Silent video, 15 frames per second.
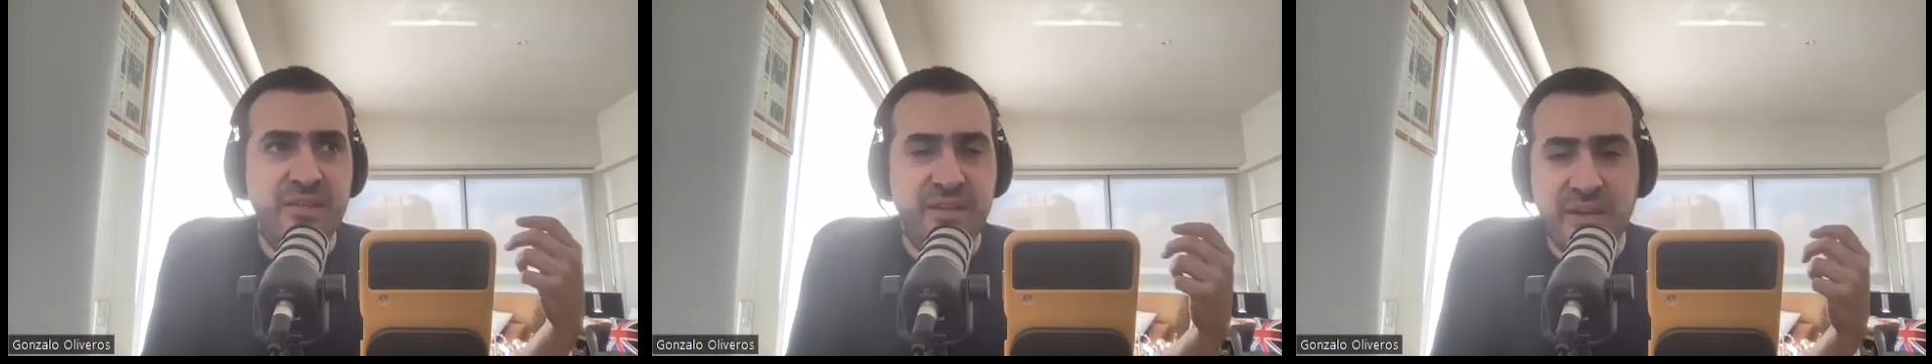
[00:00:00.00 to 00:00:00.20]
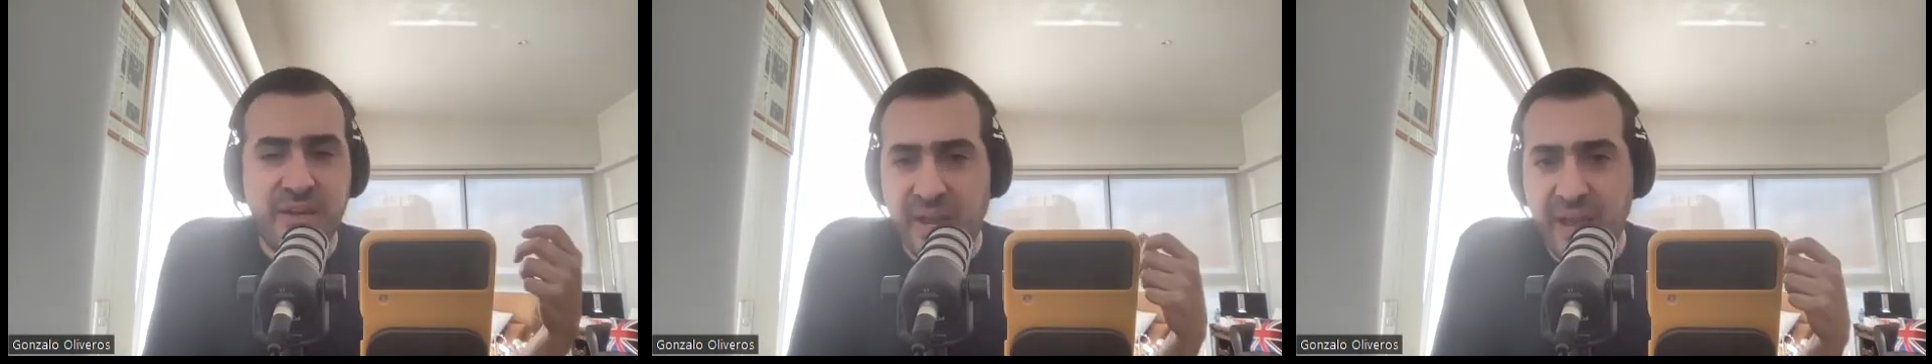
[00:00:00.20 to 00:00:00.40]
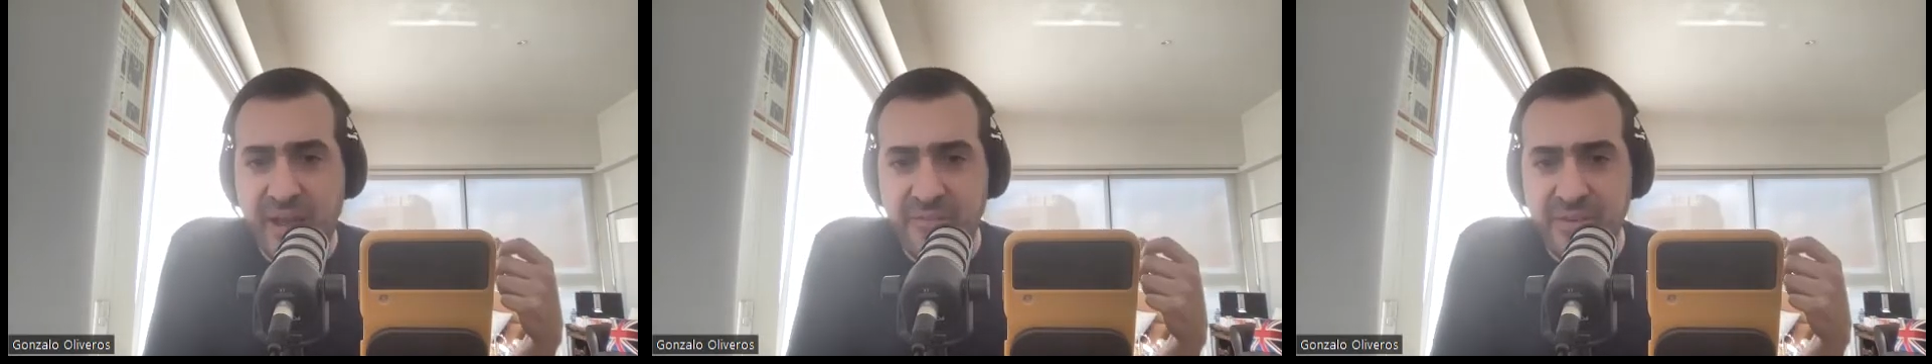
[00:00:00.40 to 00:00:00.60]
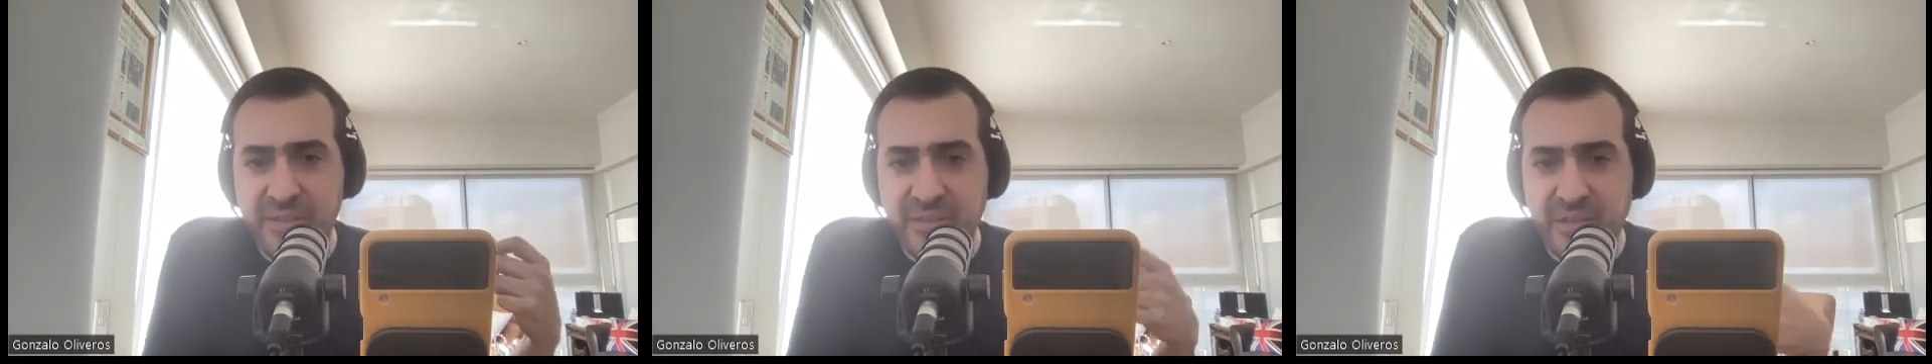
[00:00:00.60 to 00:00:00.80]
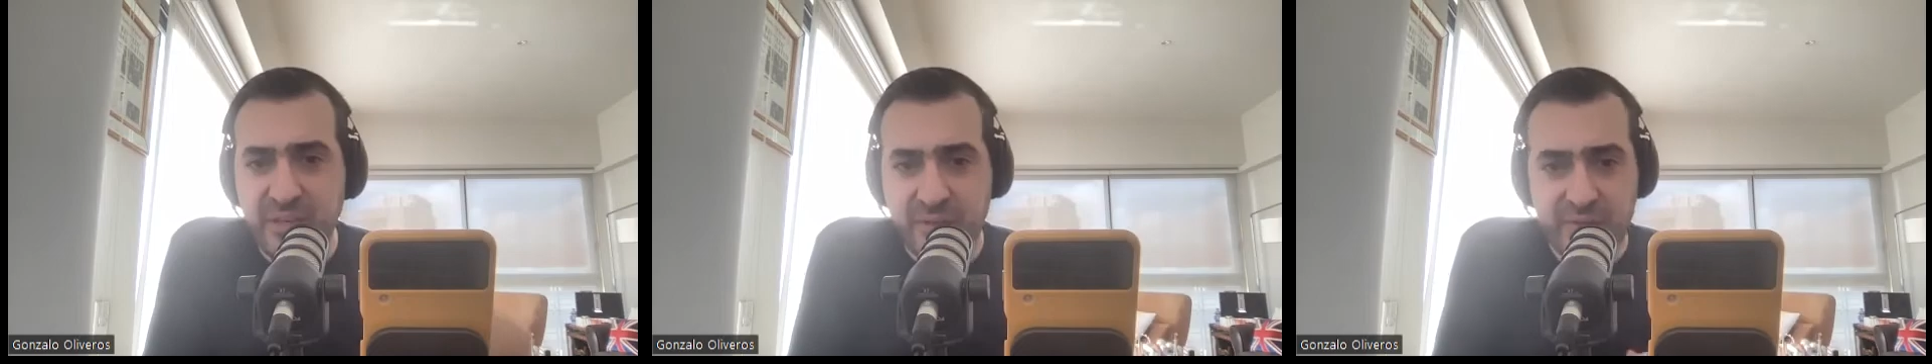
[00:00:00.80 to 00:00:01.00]
they have in
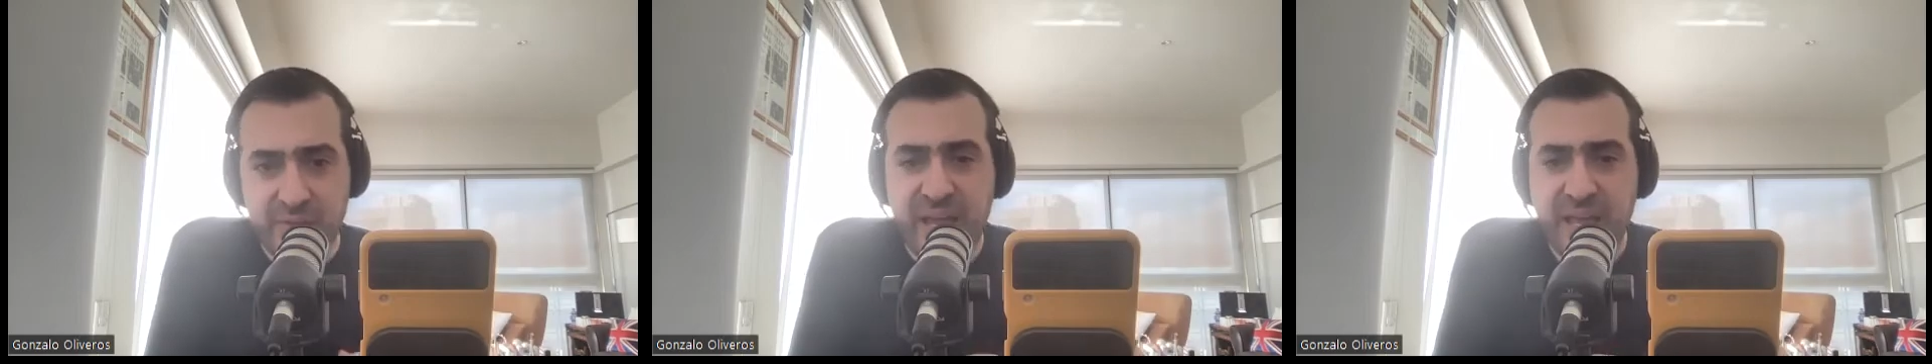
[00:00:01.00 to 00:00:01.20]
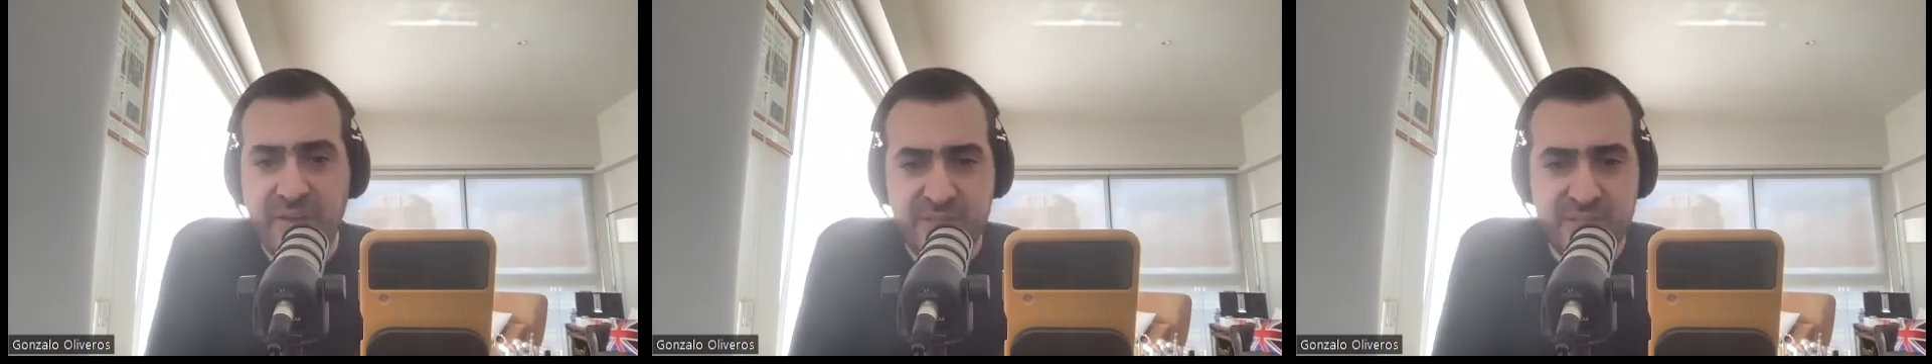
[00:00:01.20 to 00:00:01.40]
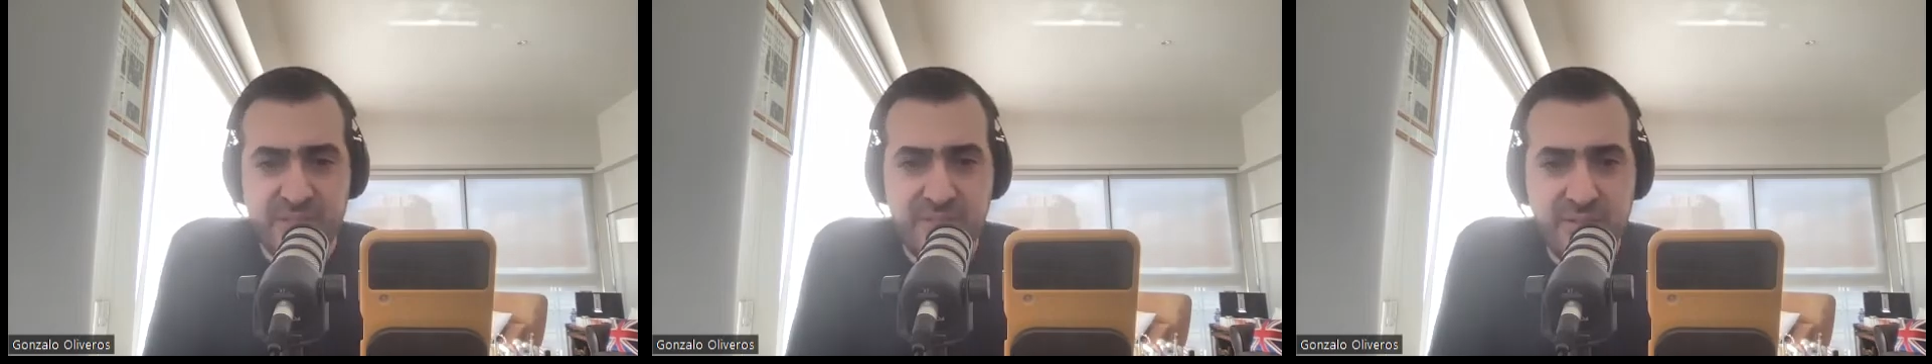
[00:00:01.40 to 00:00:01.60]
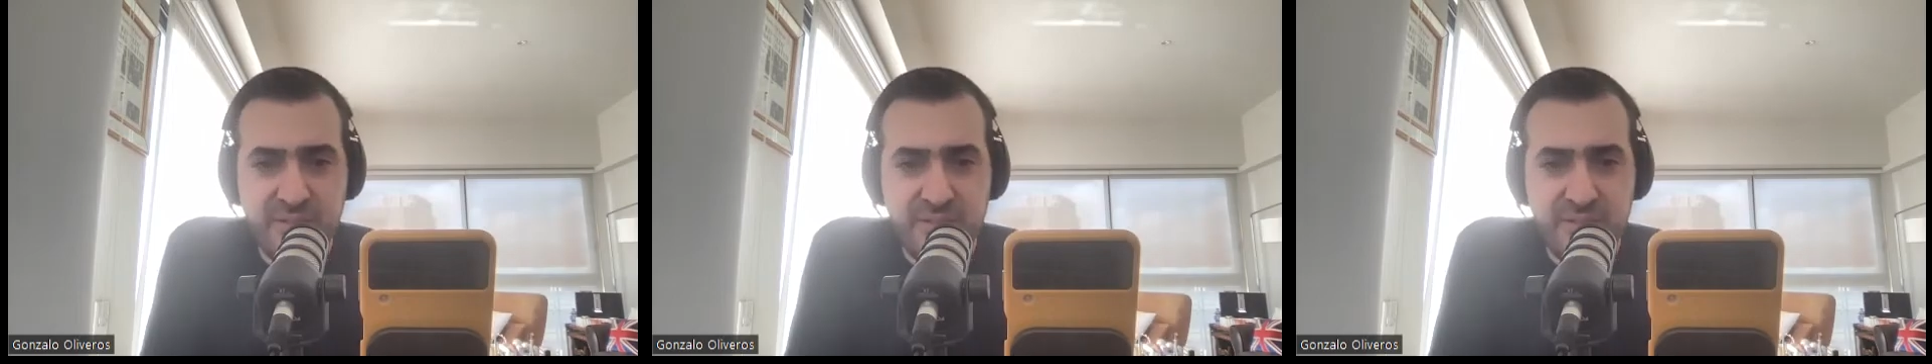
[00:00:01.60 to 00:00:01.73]
their lives?